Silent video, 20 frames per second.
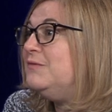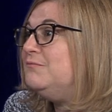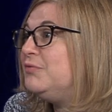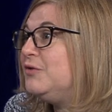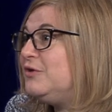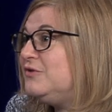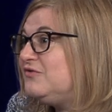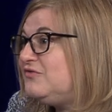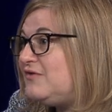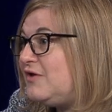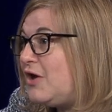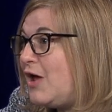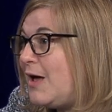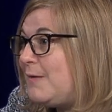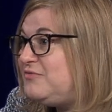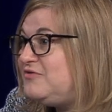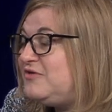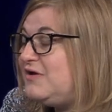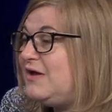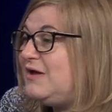person
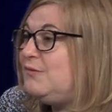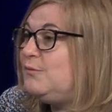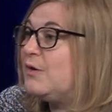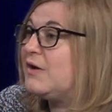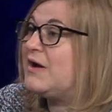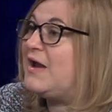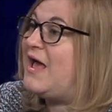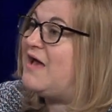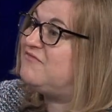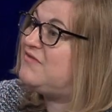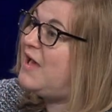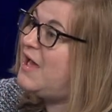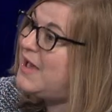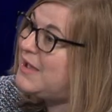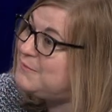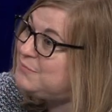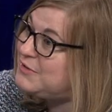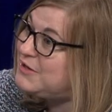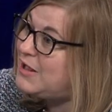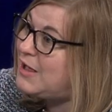option, we're going to have a
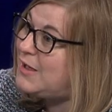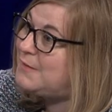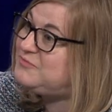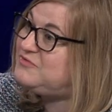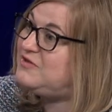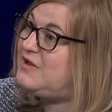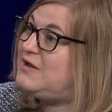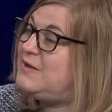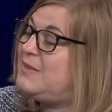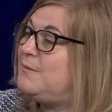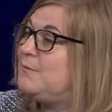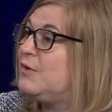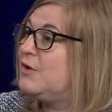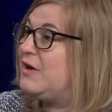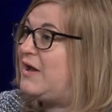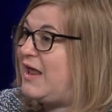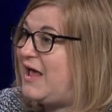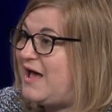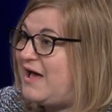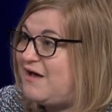hybrid option, and then we're going
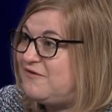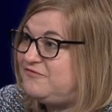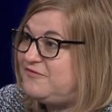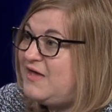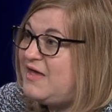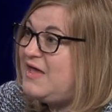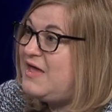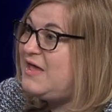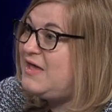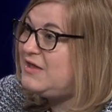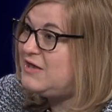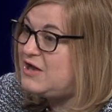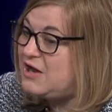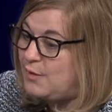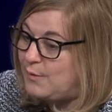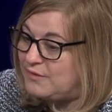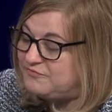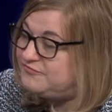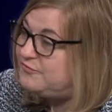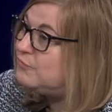to have, you know,
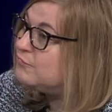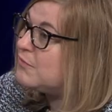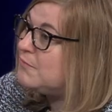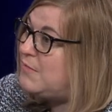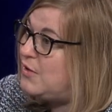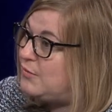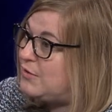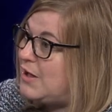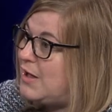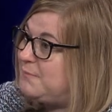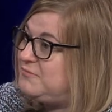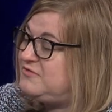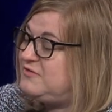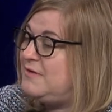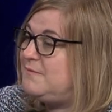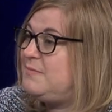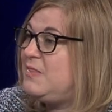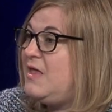a full remote option.